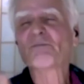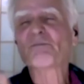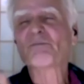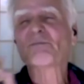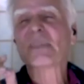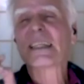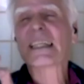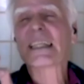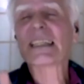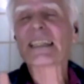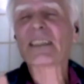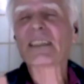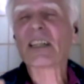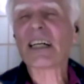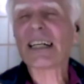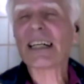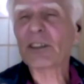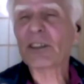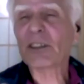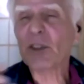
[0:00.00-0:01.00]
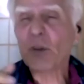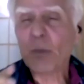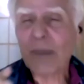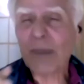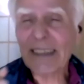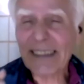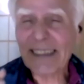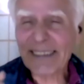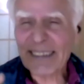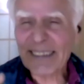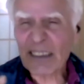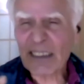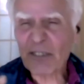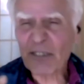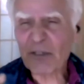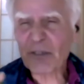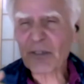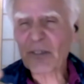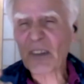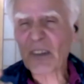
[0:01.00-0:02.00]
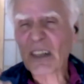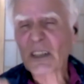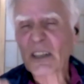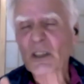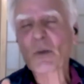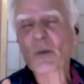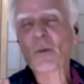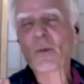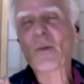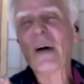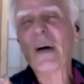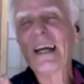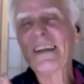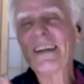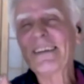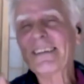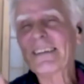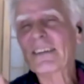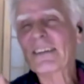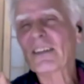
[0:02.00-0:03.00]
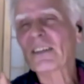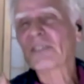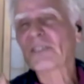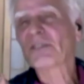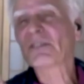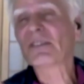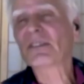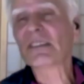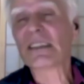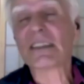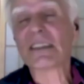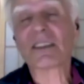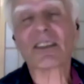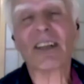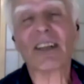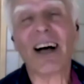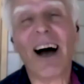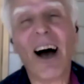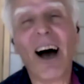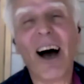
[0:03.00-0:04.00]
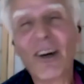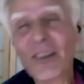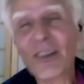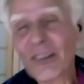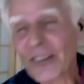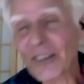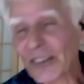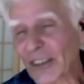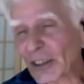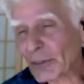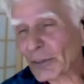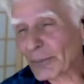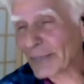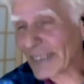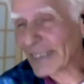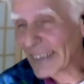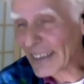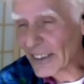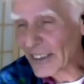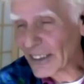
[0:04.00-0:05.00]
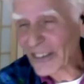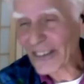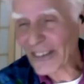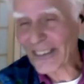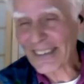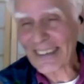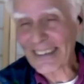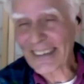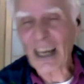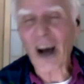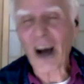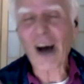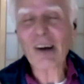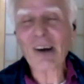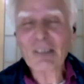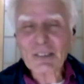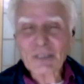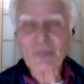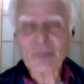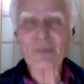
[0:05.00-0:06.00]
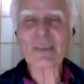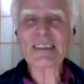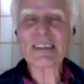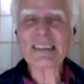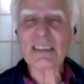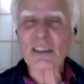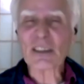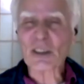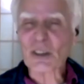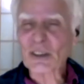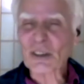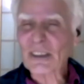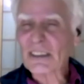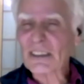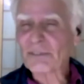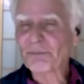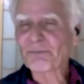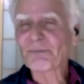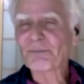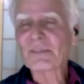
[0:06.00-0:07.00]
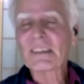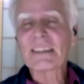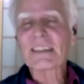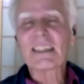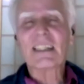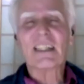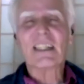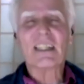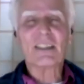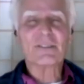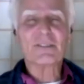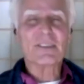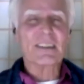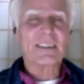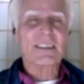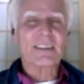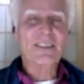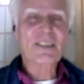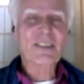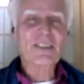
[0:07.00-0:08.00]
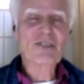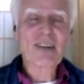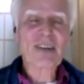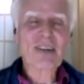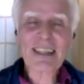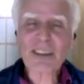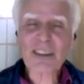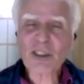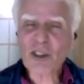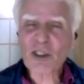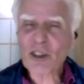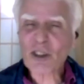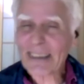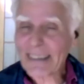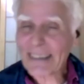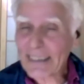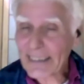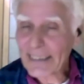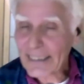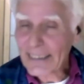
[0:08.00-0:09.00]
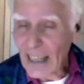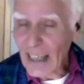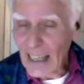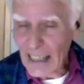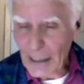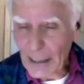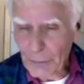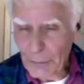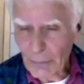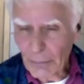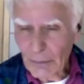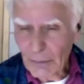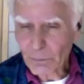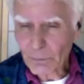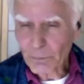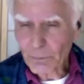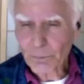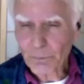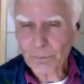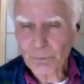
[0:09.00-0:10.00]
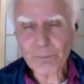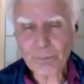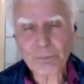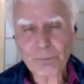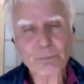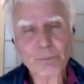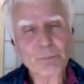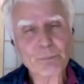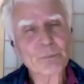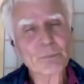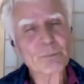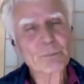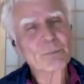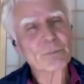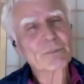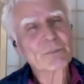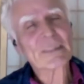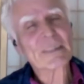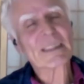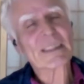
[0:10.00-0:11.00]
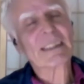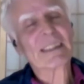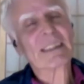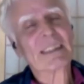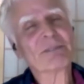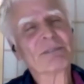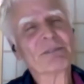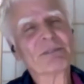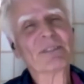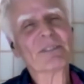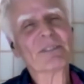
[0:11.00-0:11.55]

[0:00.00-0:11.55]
in other words if you want to hold them into the old world hmm, of structure and time hmm, hmm,